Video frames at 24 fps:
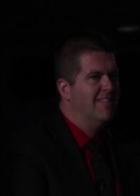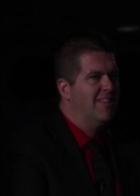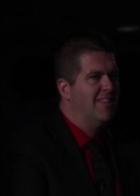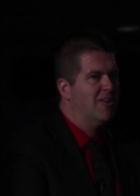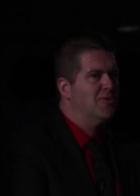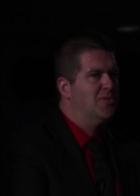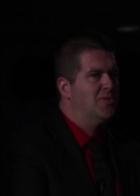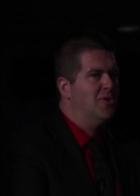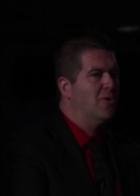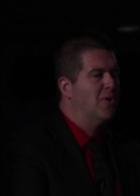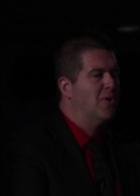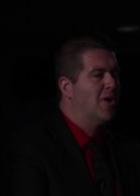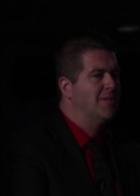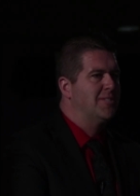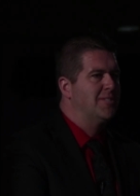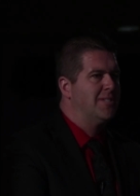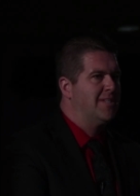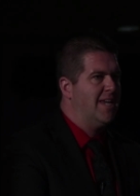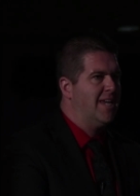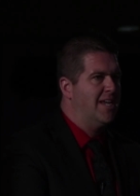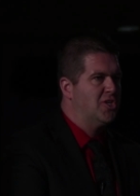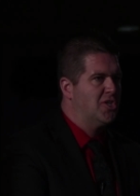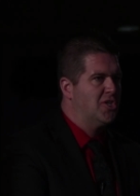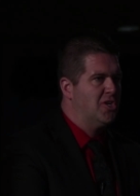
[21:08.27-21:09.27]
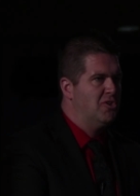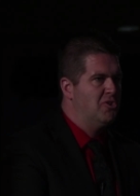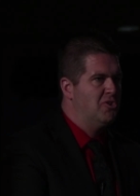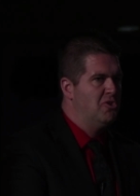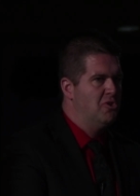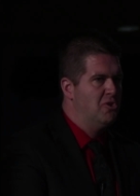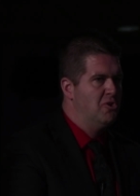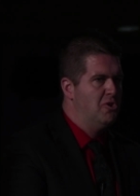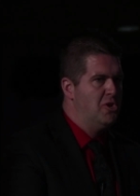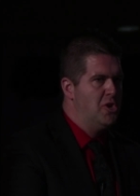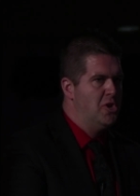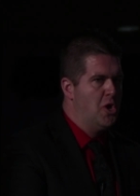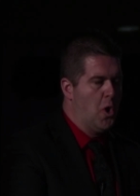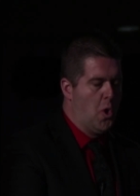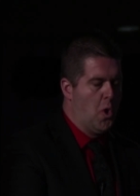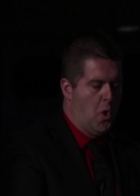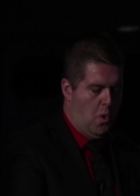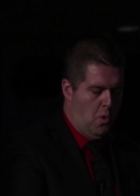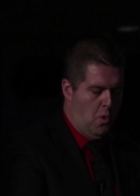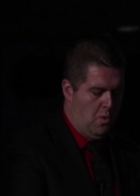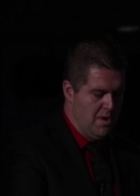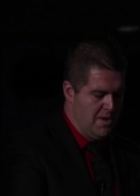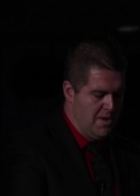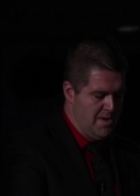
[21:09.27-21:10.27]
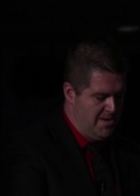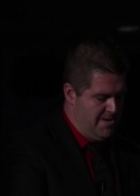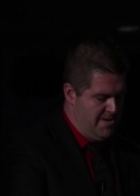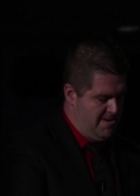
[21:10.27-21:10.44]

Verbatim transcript: There's no consultation, no